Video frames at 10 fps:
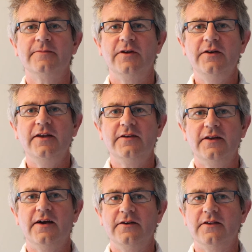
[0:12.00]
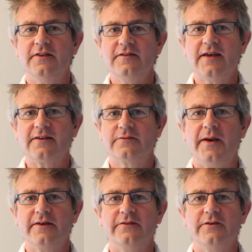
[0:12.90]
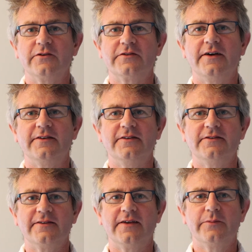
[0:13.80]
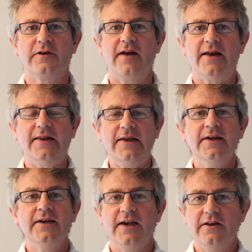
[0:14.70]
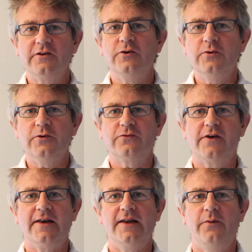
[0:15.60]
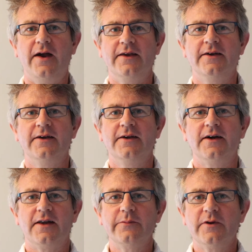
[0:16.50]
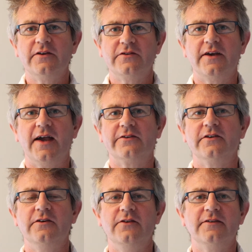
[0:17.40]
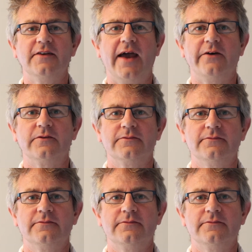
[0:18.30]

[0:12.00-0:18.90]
You need to know that this aspect of your site is set up correctly in a Google-friendly way, and I'm going to show you how to do this now.